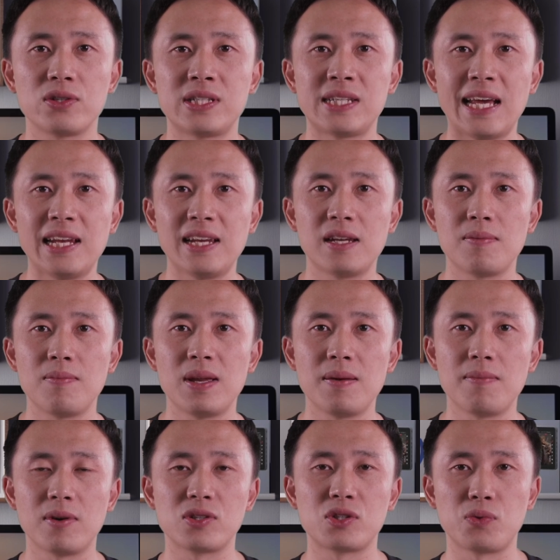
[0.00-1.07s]
setting the
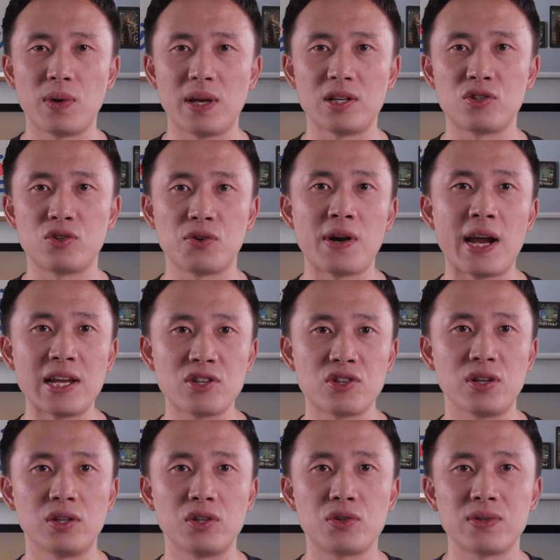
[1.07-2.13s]
minimal switch
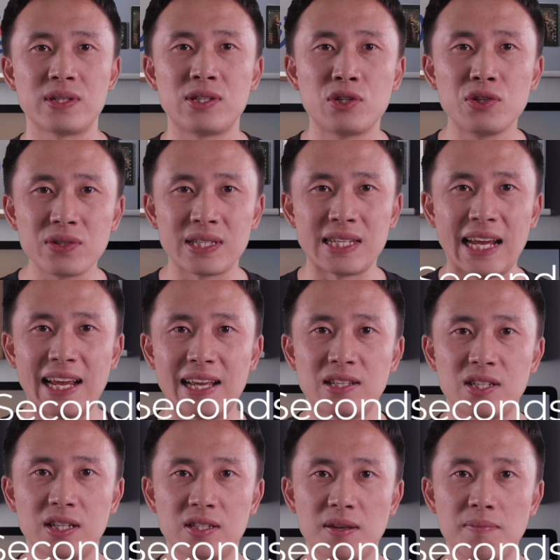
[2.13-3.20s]
duration to 2
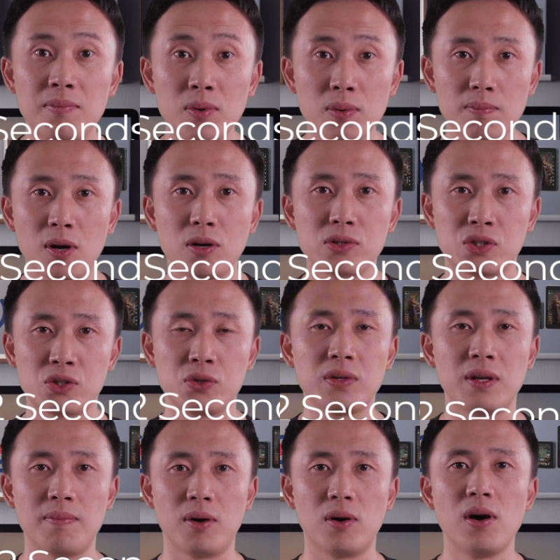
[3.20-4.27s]
seconds is the most
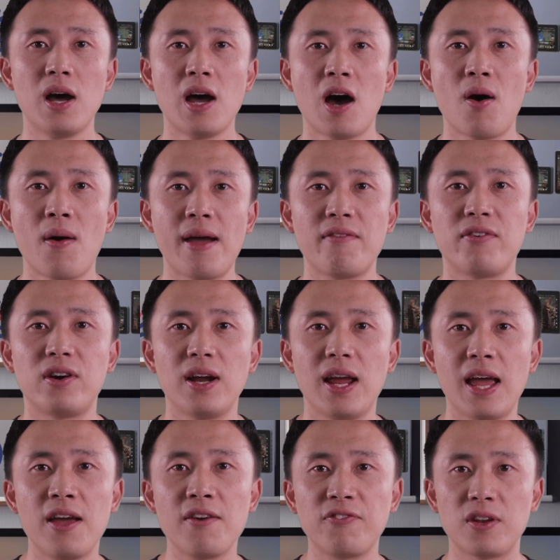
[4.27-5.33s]
suitable. However,
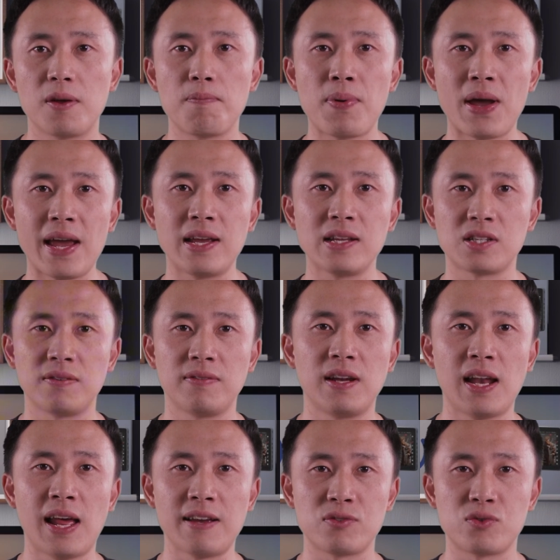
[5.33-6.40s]
if the pace of the
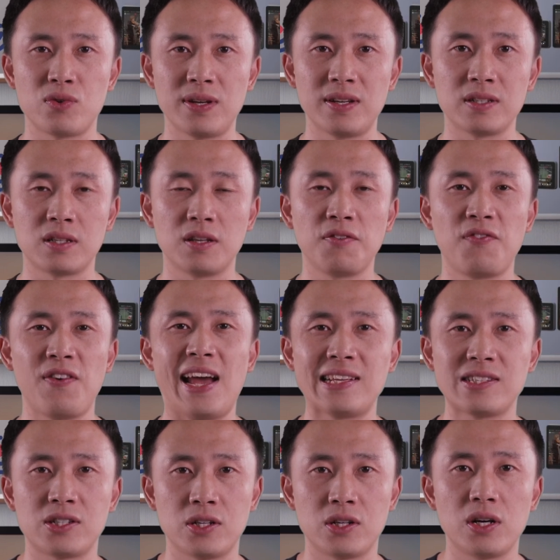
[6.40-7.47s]
live stream is
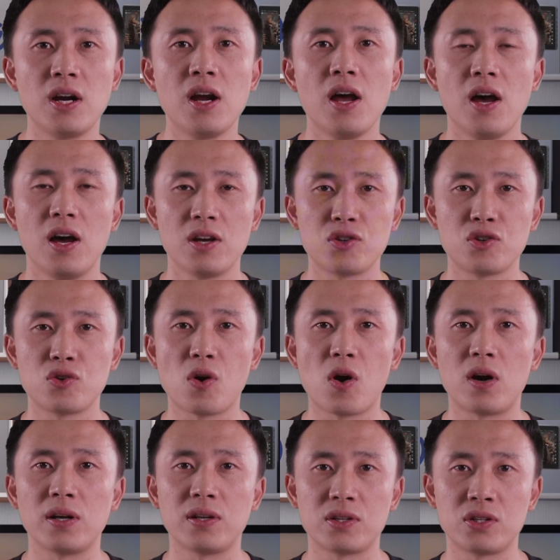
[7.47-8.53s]
faster, a
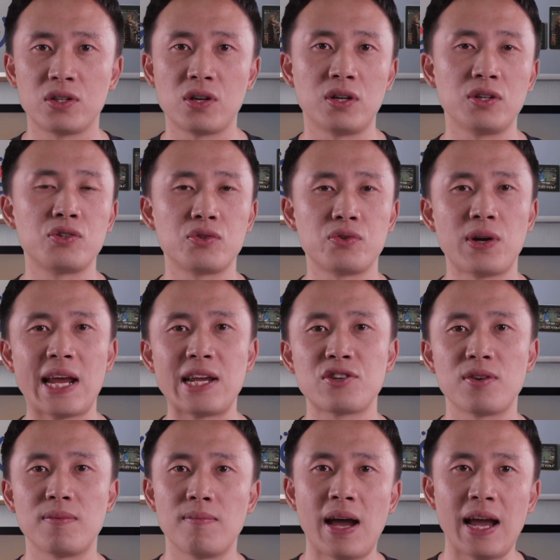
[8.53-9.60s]
shorter
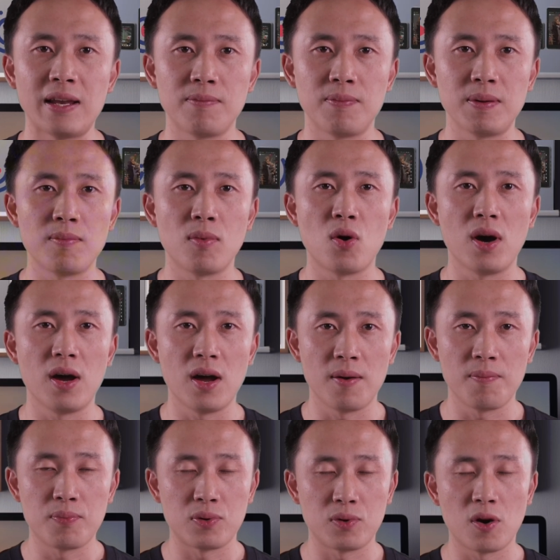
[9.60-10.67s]
duration might be more
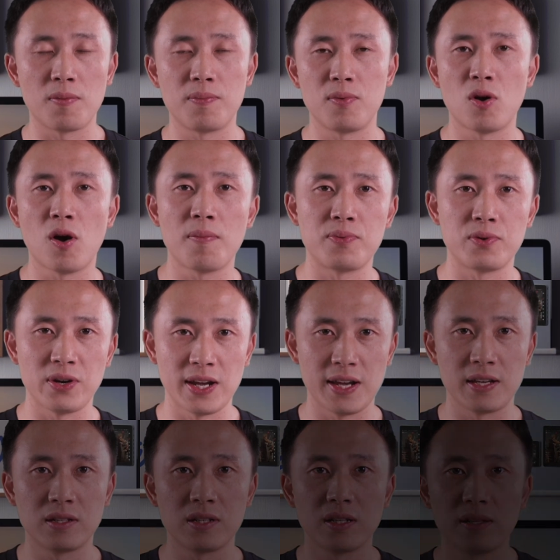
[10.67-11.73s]

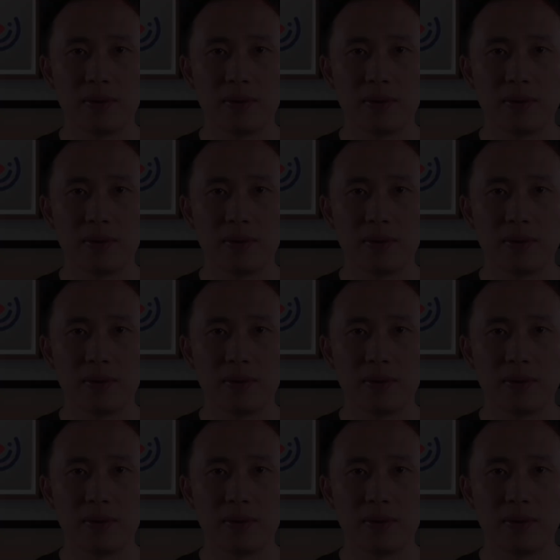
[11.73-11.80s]
appropriate.